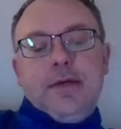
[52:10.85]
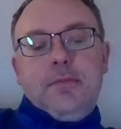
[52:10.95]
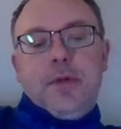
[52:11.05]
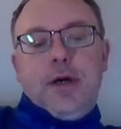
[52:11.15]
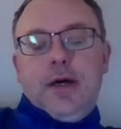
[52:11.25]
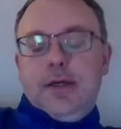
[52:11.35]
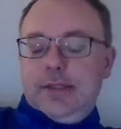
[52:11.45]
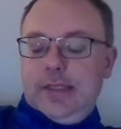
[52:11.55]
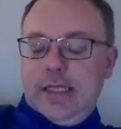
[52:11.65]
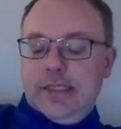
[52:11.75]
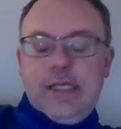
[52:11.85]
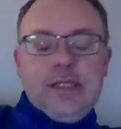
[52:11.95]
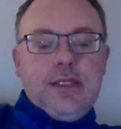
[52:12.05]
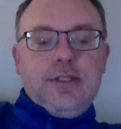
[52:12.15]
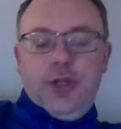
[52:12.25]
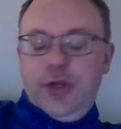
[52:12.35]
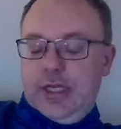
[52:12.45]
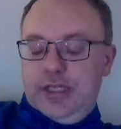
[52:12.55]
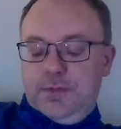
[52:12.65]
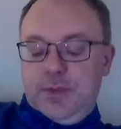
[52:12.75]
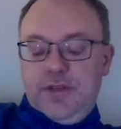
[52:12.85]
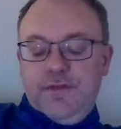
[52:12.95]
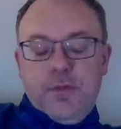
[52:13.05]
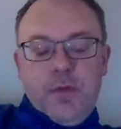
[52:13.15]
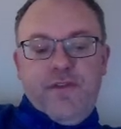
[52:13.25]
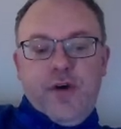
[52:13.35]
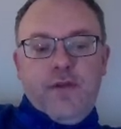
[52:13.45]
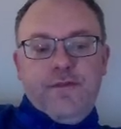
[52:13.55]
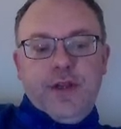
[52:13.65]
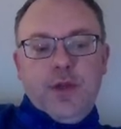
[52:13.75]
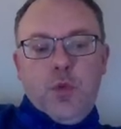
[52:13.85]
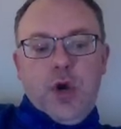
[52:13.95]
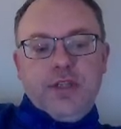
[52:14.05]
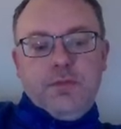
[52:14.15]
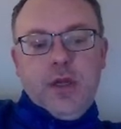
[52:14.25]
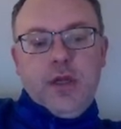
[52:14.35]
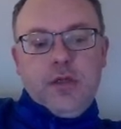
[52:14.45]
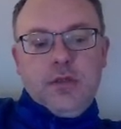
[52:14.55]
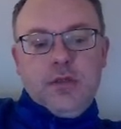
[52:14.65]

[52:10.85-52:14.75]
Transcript: But it's easy to look at his position from afar and think that white is better.